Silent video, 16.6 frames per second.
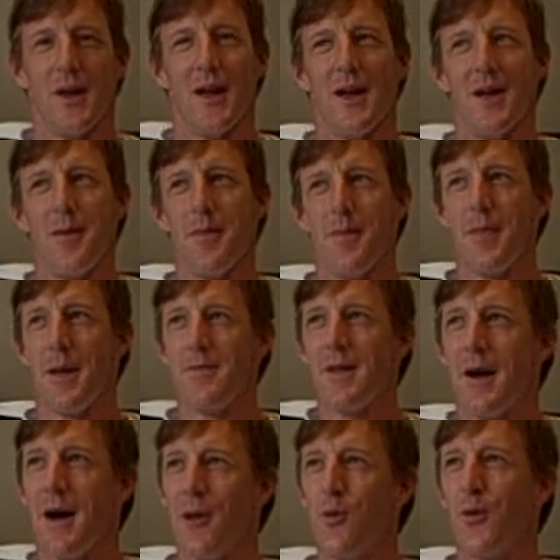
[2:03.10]
I, I,
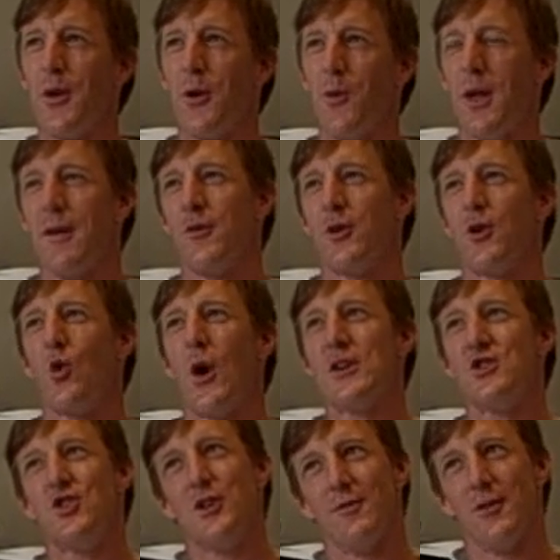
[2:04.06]
I don't think we have a
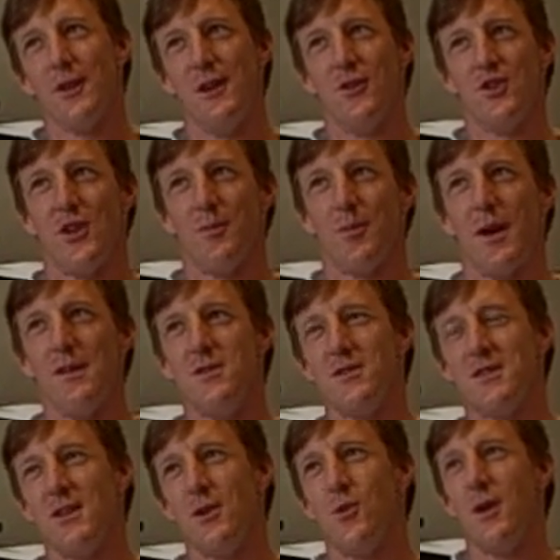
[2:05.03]
question of leadership. I
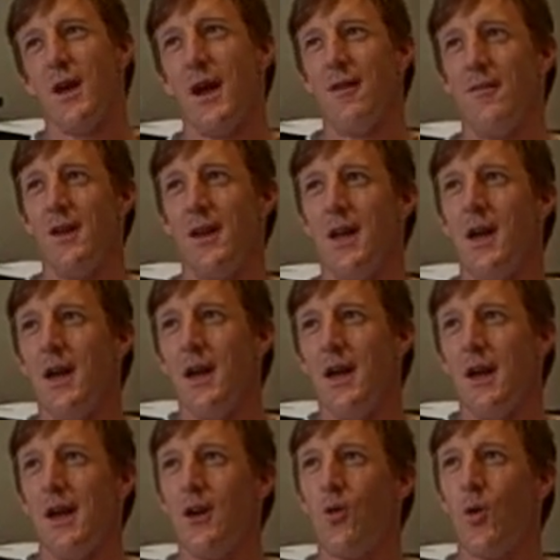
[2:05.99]
just think we have a,
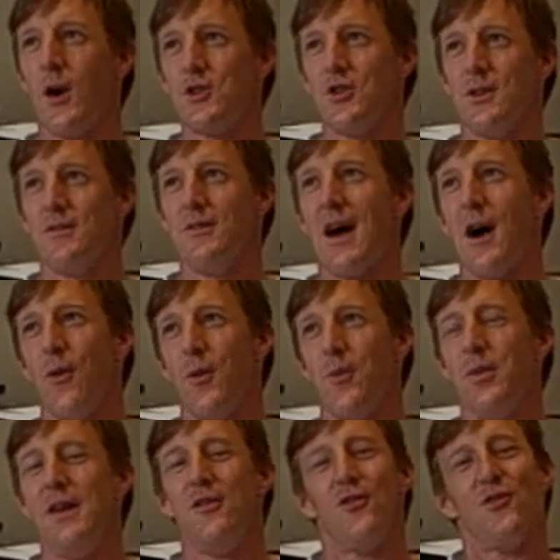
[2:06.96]
a question of how the
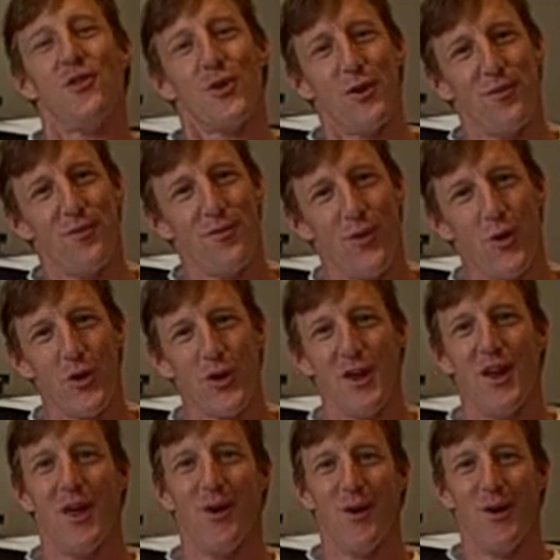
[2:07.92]
pieces are going to fall
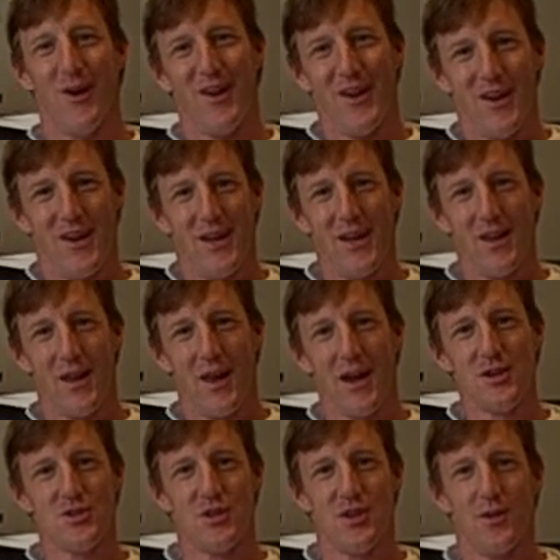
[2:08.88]
together. And
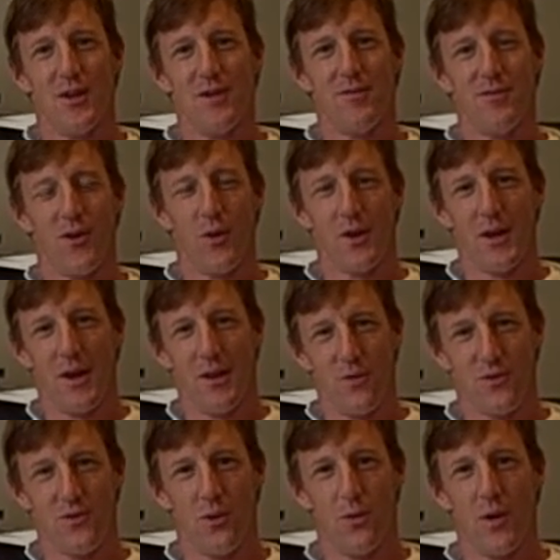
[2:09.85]
last year they fell
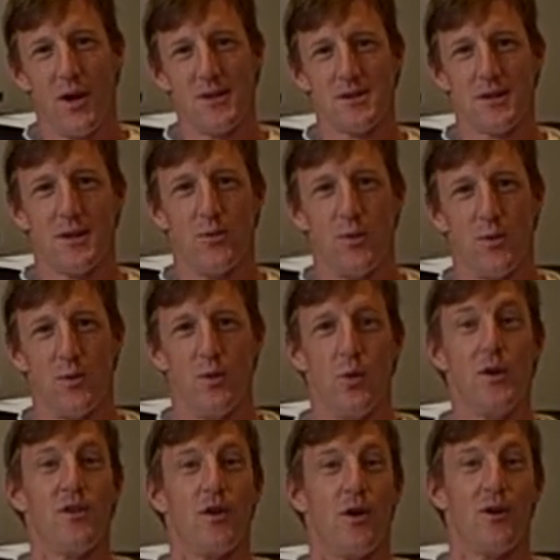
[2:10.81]
together so nicely when we
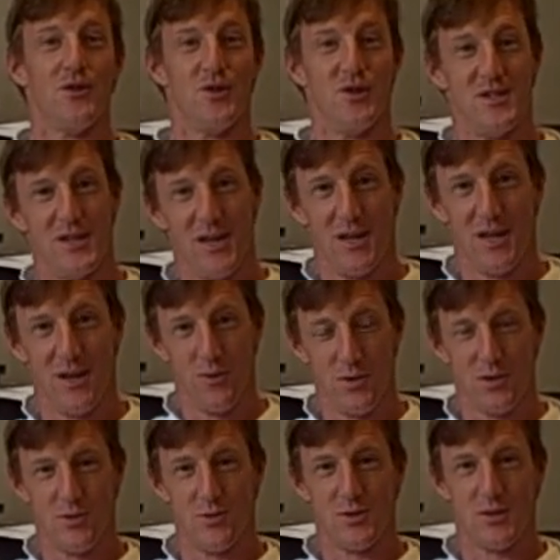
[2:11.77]
went to Argentina,
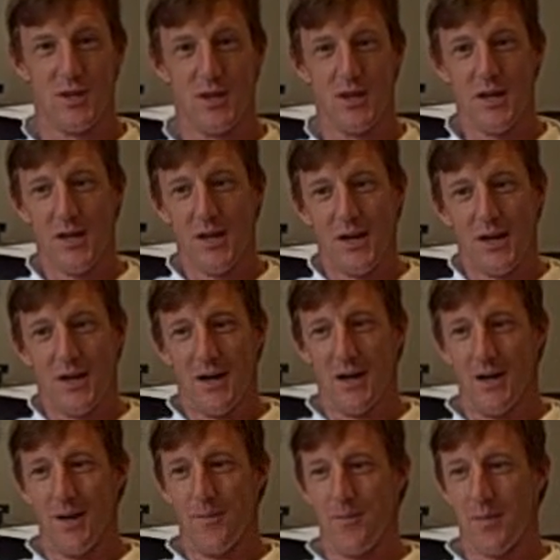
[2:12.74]
which was a,
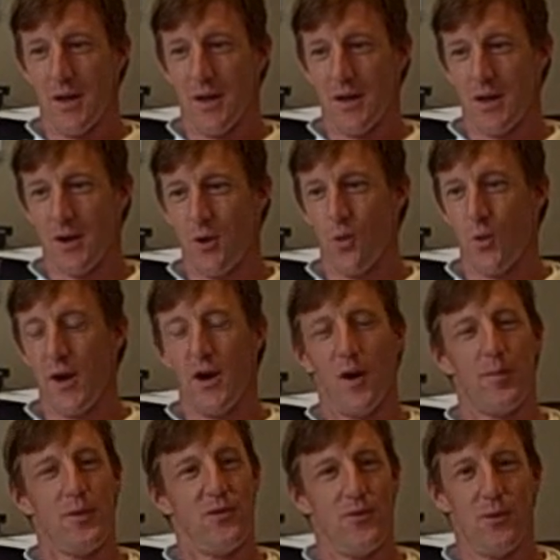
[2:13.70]
um, a great
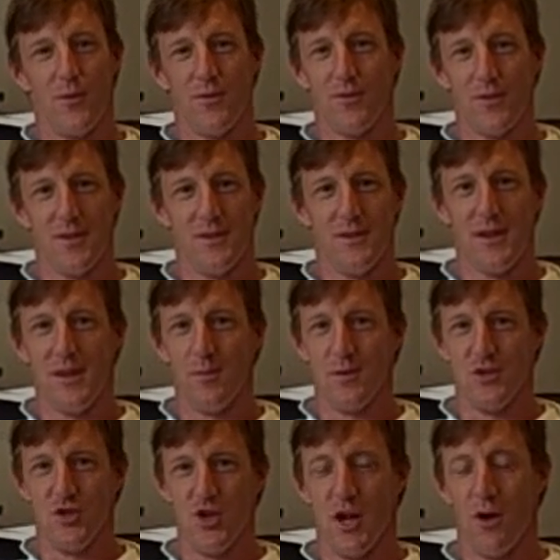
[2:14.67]
opportunity for the team
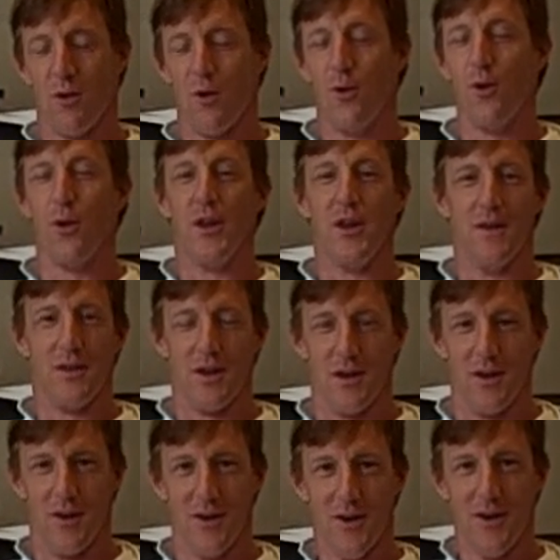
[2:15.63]
to gel early in the
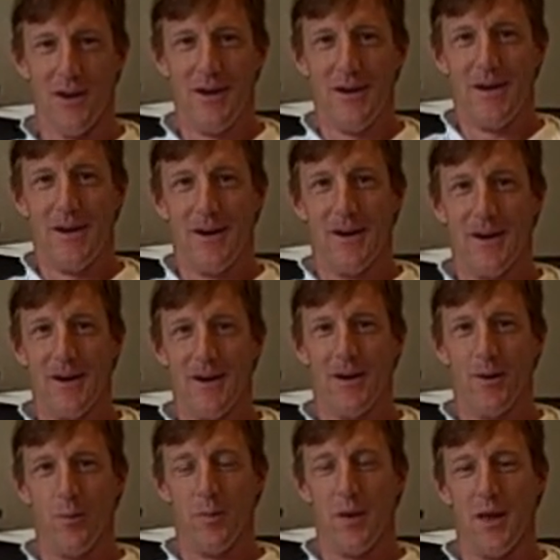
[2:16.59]
year. Mm-hmm.
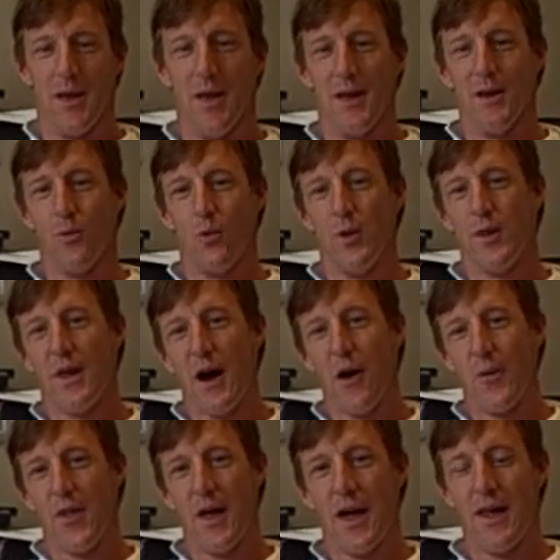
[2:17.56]
Um, and
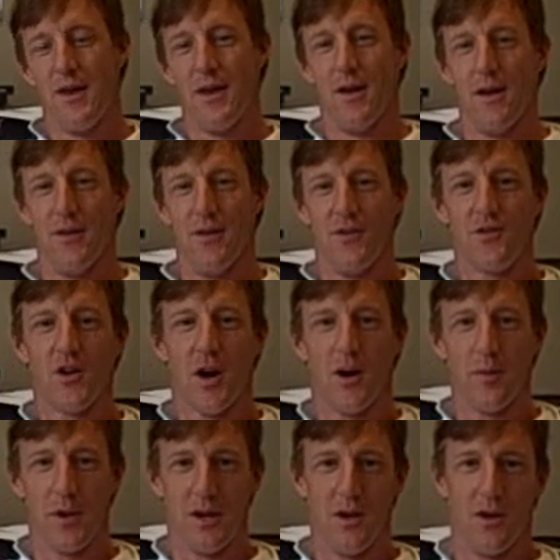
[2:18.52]
without that, uh, this
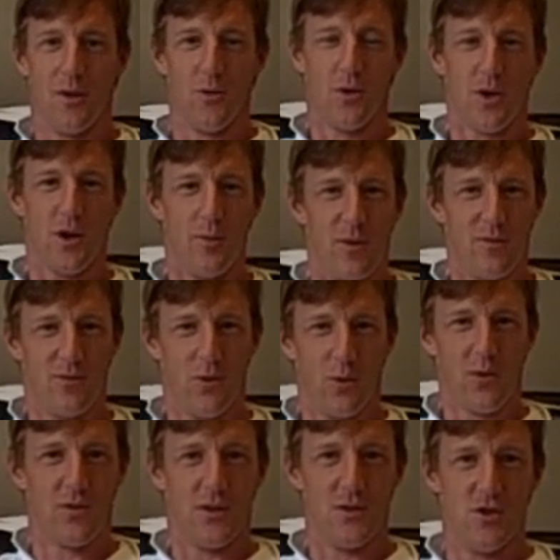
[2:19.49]
coming year, we're going to be
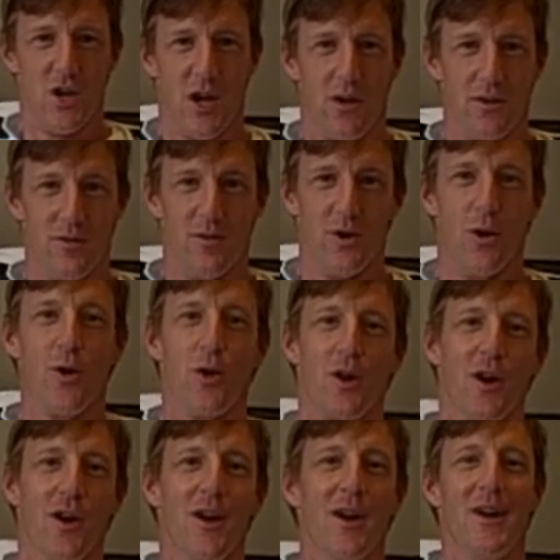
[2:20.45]
forced to gel even
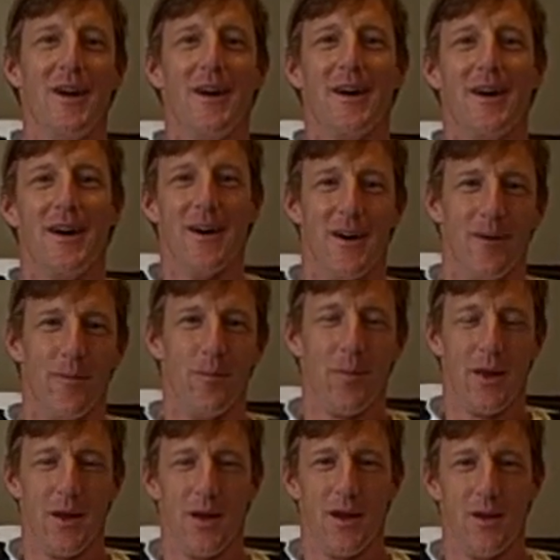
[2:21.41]
earlier. Um,
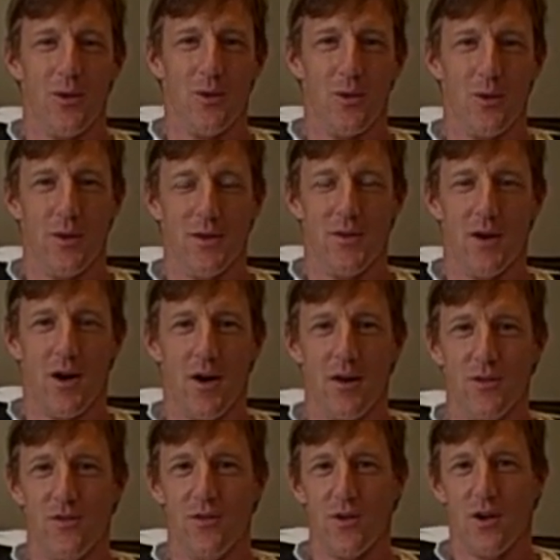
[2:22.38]
and I know that
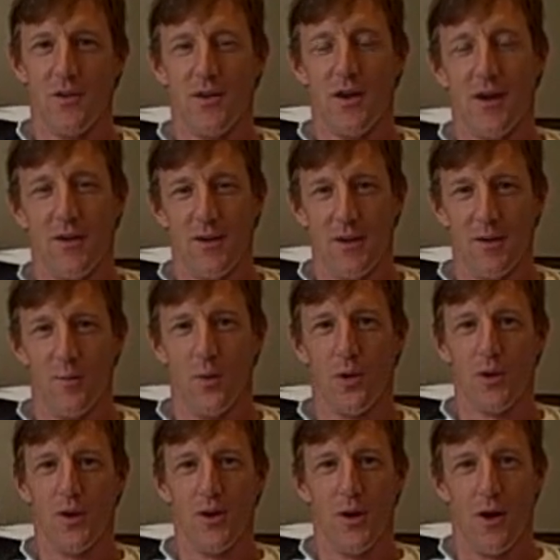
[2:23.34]
Dodds, Zartarian, and
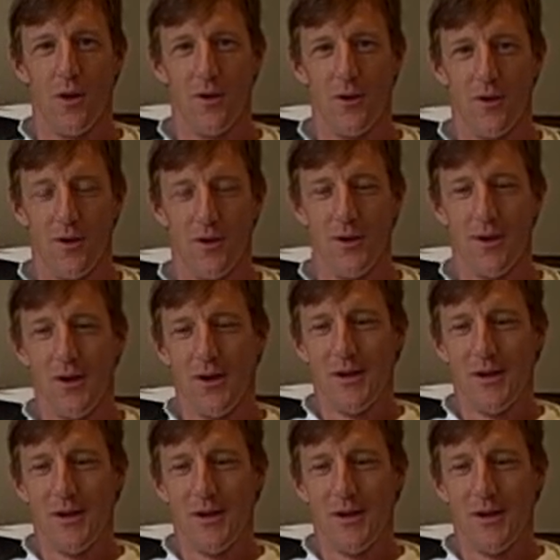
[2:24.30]
Mergendahl are